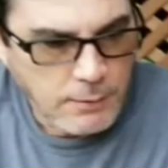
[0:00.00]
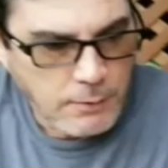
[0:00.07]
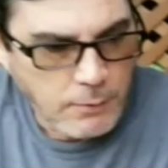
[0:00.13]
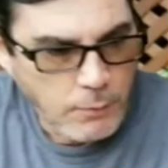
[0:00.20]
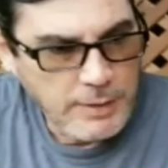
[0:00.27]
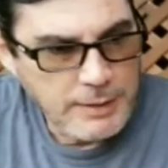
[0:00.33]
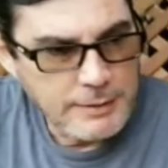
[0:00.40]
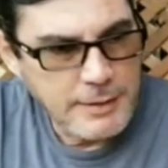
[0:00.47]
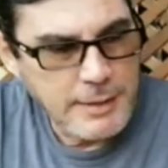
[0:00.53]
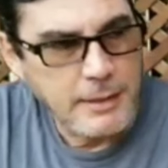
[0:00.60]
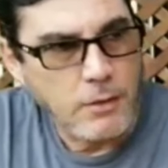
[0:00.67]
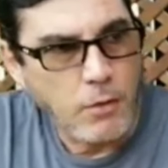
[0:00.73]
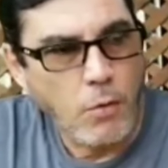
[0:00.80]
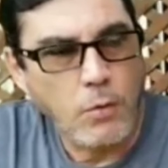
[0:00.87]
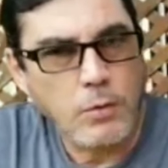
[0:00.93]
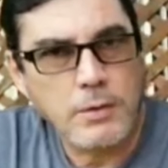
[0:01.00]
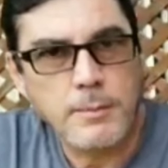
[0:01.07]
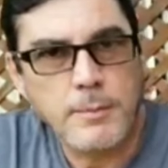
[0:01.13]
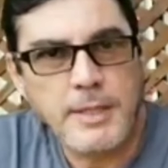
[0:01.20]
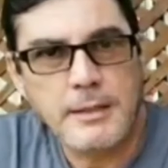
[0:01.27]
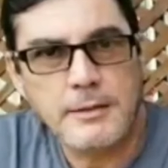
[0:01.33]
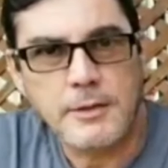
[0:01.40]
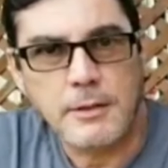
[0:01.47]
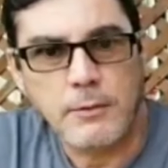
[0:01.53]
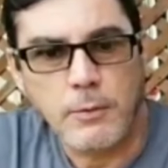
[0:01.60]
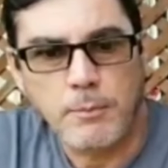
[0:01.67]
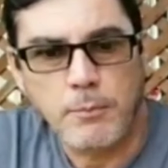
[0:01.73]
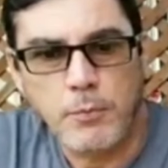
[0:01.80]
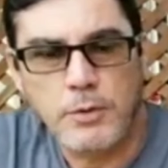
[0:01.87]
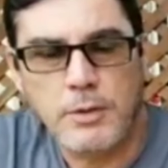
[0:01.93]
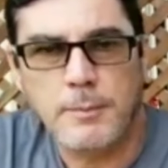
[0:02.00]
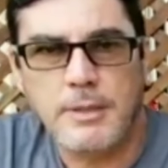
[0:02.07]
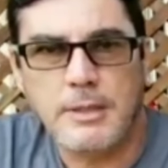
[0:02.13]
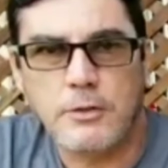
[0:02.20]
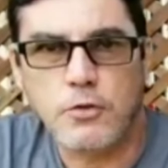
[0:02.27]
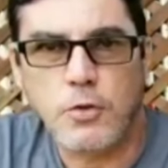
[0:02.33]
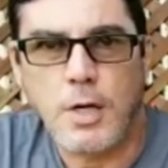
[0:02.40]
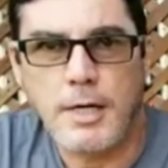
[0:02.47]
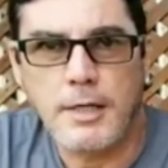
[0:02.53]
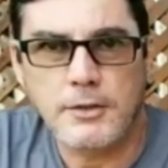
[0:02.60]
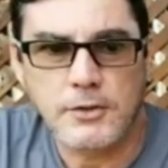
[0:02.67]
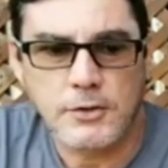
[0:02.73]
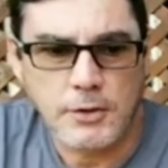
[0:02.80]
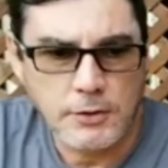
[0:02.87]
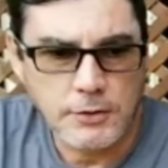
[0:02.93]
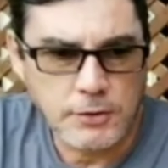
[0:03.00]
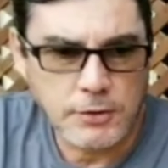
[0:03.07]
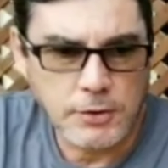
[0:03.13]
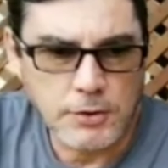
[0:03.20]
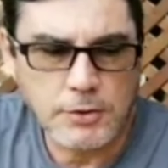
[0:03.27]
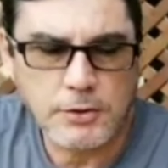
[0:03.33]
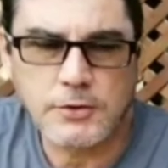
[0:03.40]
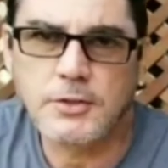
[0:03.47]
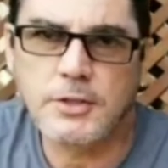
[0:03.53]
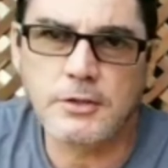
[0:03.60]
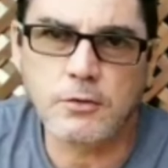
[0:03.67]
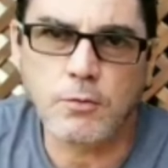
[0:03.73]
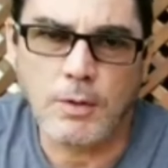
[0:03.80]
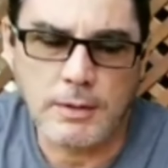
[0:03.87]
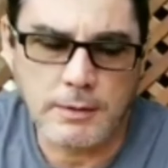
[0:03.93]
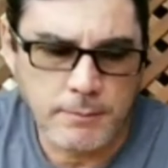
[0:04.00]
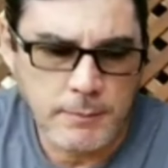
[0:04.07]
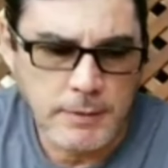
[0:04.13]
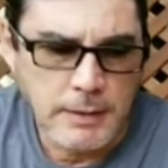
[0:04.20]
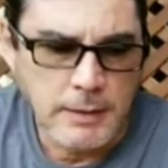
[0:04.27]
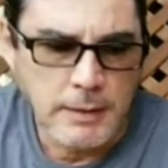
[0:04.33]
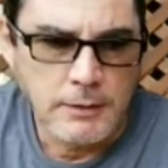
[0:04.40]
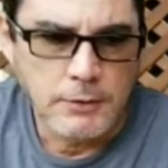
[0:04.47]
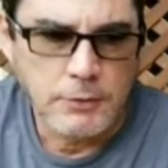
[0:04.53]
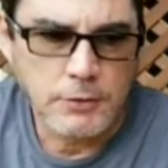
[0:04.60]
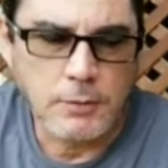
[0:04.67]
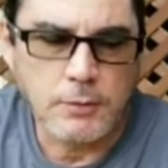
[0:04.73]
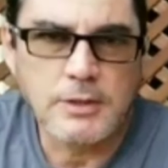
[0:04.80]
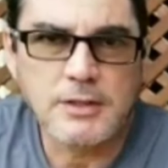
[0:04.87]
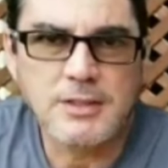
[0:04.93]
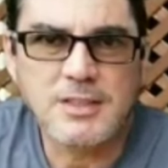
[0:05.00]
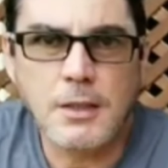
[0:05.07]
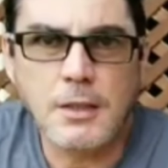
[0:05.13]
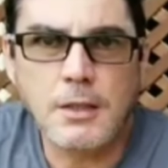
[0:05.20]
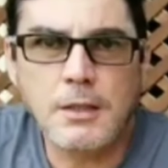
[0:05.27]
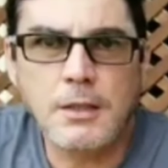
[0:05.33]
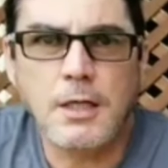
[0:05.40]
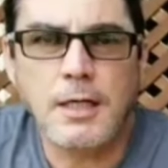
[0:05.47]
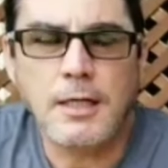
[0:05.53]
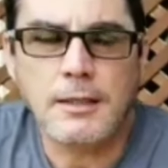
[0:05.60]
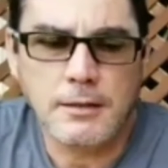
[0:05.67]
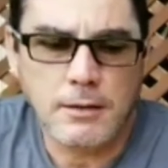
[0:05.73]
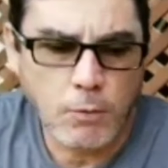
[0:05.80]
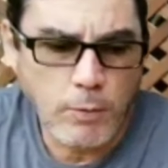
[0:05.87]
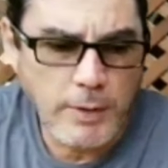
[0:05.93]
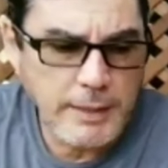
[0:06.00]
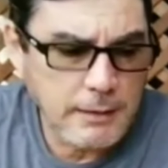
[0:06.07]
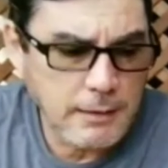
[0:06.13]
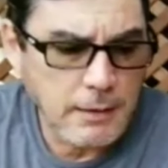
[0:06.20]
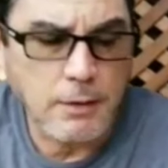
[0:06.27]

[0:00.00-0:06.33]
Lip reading: we take all the beans and we put them in dryers such as this one. So the sun and the wind are